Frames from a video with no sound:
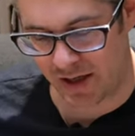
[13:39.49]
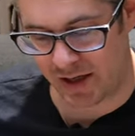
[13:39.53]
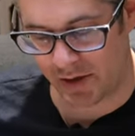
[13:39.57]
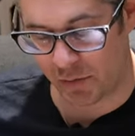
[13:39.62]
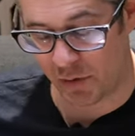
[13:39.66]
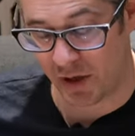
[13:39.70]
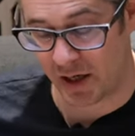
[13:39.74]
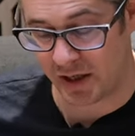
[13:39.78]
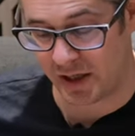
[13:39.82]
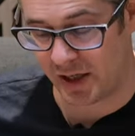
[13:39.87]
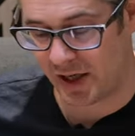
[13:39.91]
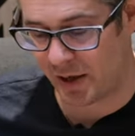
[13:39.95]
This
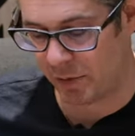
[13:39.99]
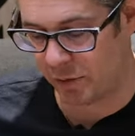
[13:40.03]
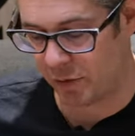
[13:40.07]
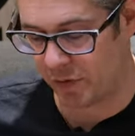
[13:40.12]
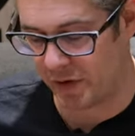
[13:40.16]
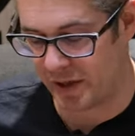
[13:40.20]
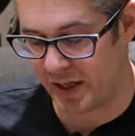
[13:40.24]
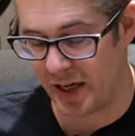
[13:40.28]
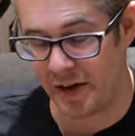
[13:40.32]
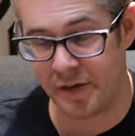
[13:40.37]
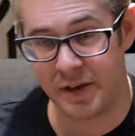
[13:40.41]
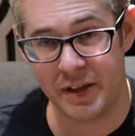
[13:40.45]
one actually comes
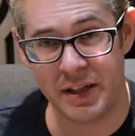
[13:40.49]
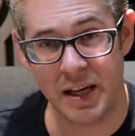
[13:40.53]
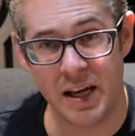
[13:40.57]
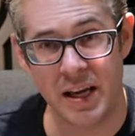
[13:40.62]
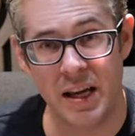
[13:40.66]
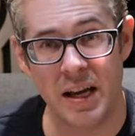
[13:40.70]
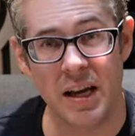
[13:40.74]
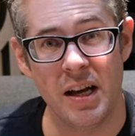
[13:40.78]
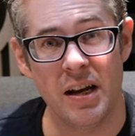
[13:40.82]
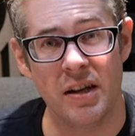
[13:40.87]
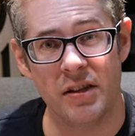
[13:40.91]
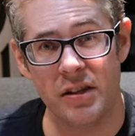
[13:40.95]
with a DVD,
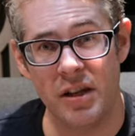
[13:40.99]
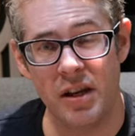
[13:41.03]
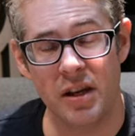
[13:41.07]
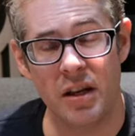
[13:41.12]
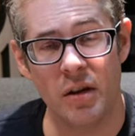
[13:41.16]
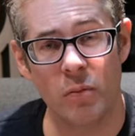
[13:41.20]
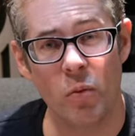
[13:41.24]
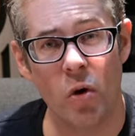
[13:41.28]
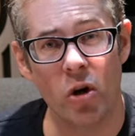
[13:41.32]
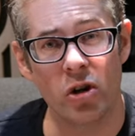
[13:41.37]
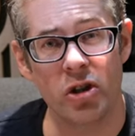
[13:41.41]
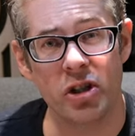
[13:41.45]
so you
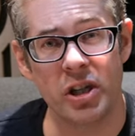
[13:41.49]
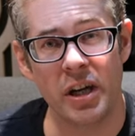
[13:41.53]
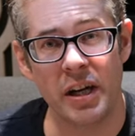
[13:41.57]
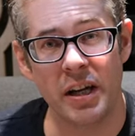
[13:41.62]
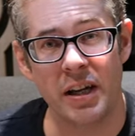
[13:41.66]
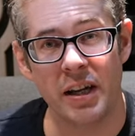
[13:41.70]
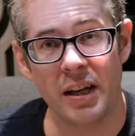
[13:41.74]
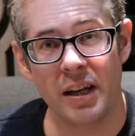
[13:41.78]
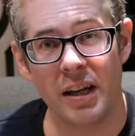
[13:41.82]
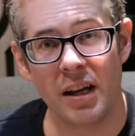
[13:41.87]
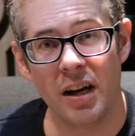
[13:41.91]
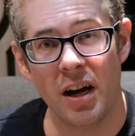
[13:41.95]
can watch
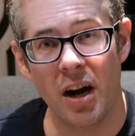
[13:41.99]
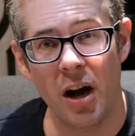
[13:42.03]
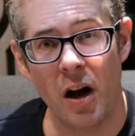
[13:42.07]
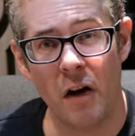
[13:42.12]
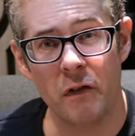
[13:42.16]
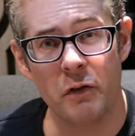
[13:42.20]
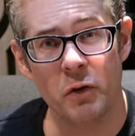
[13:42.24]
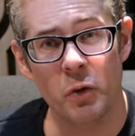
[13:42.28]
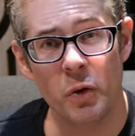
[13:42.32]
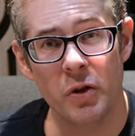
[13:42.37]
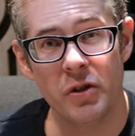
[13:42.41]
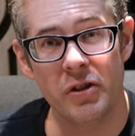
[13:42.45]
it
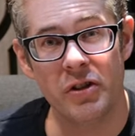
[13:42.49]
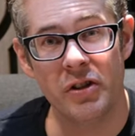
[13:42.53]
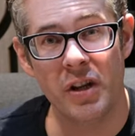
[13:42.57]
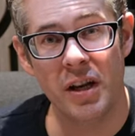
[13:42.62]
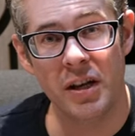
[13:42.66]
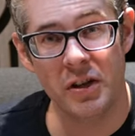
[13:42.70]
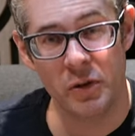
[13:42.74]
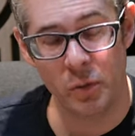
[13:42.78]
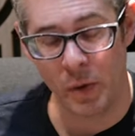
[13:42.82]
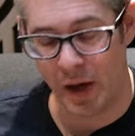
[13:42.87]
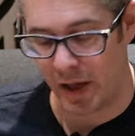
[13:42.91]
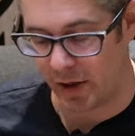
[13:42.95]
afterwards
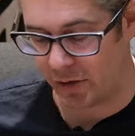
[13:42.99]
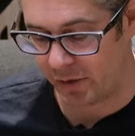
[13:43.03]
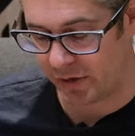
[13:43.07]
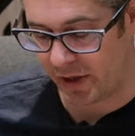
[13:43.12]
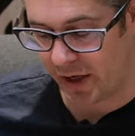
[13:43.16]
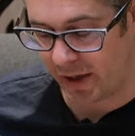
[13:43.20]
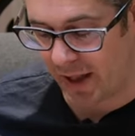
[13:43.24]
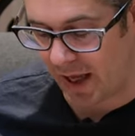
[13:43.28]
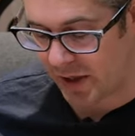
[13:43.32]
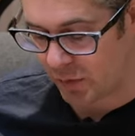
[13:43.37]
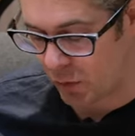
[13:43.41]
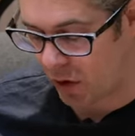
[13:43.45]
as well.
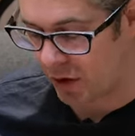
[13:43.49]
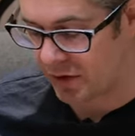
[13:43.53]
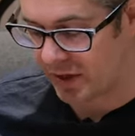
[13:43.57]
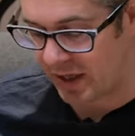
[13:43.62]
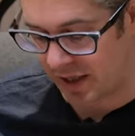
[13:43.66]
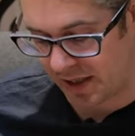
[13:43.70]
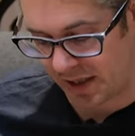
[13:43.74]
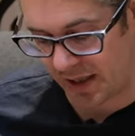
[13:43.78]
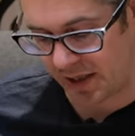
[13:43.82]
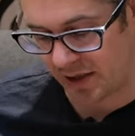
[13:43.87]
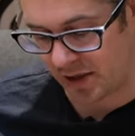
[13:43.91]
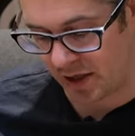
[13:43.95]
So that's what I was
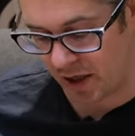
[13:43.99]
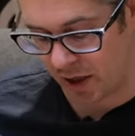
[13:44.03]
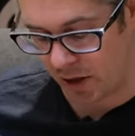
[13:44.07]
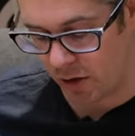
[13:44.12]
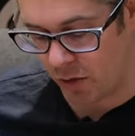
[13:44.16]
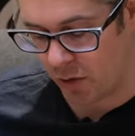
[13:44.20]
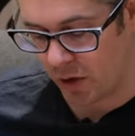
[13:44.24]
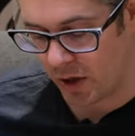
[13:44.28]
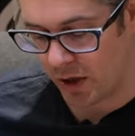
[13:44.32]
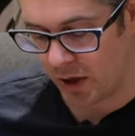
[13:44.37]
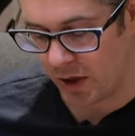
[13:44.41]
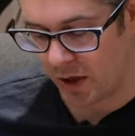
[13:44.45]
listening
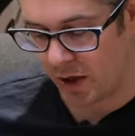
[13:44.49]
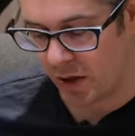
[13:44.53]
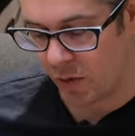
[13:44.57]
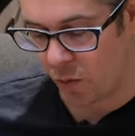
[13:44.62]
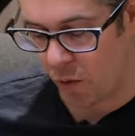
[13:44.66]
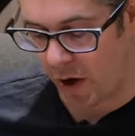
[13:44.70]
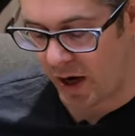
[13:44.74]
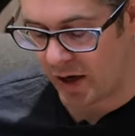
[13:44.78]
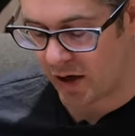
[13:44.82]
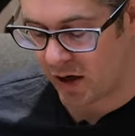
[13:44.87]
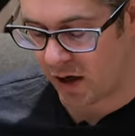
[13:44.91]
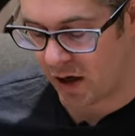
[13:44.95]
to
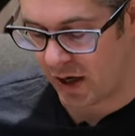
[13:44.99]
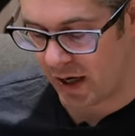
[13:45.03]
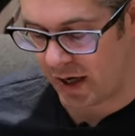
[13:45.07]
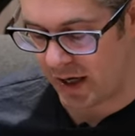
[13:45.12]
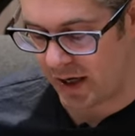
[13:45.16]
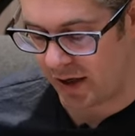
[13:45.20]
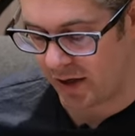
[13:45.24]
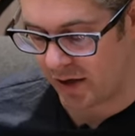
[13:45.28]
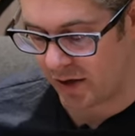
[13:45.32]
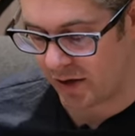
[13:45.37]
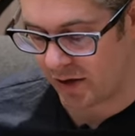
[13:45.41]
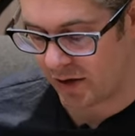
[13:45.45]
when
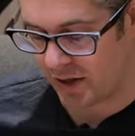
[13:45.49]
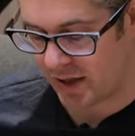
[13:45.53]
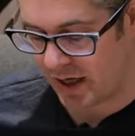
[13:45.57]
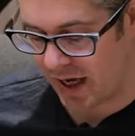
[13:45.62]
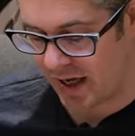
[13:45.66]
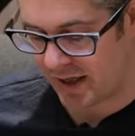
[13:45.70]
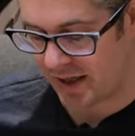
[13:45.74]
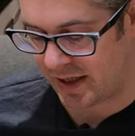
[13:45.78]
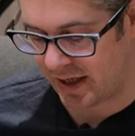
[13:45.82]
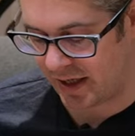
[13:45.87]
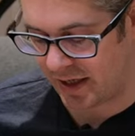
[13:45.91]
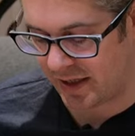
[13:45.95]
I
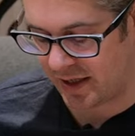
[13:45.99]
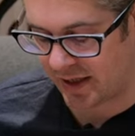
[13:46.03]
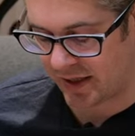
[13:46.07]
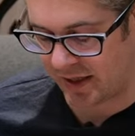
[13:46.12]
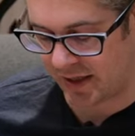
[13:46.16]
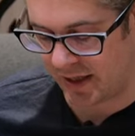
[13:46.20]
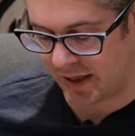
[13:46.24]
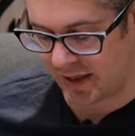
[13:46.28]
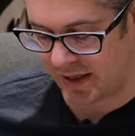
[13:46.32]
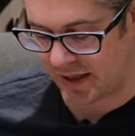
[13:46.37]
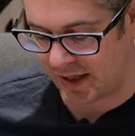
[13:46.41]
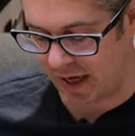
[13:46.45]
tested
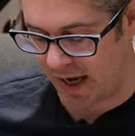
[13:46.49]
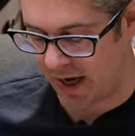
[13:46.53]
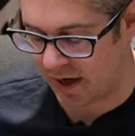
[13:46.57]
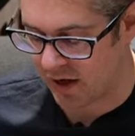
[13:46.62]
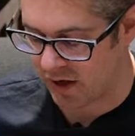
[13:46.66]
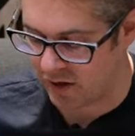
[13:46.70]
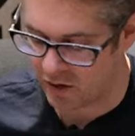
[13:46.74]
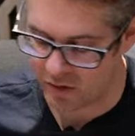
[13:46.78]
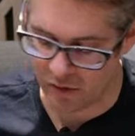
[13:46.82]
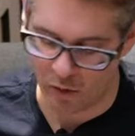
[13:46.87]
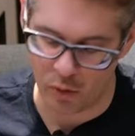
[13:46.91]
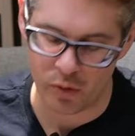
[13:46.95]
this DAC,
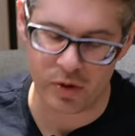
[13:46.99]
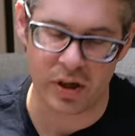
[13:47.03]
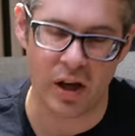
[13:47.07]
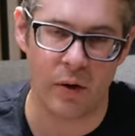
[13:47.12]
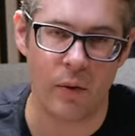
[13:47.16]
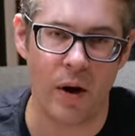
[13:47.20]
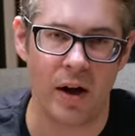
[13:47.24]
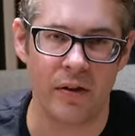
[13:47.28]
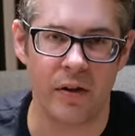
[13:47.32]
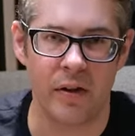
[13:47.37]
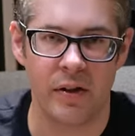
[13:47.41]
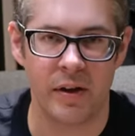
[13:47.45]
and
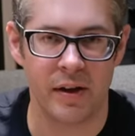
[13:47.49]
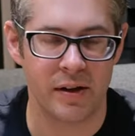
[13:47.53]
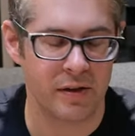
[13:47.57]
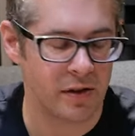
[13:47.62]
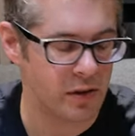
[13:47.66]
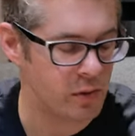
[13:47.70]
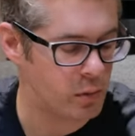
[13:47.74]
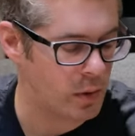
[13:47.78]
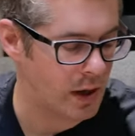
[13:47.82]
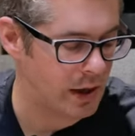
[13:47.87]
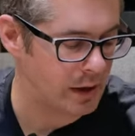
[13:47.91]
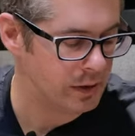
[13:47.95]
also other things
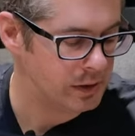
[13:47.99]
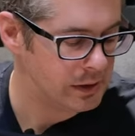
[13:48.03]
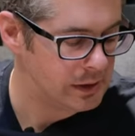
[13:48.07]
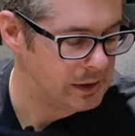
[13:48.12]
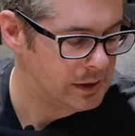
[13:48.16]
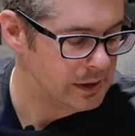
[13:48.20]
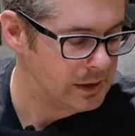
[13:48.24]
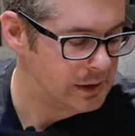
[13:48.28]
as well.